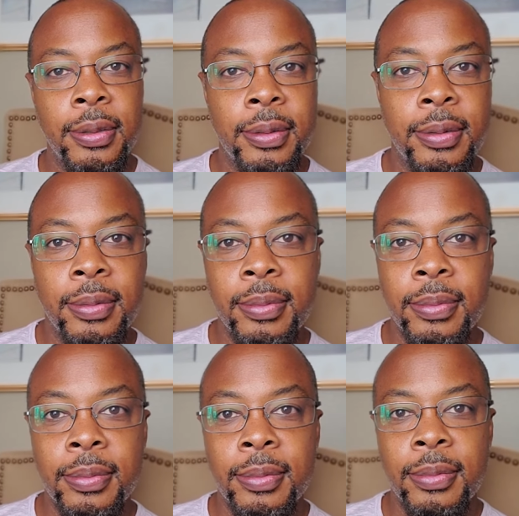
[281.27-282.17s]

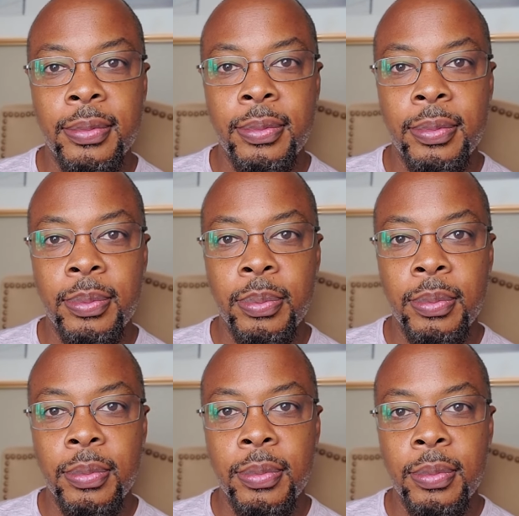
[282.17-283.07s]

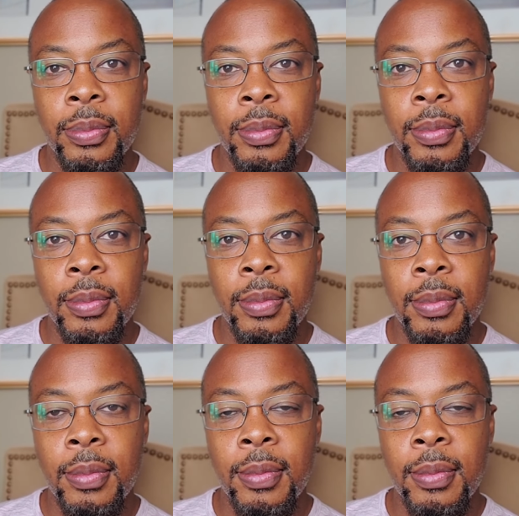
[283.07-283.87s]
Nobody speaks.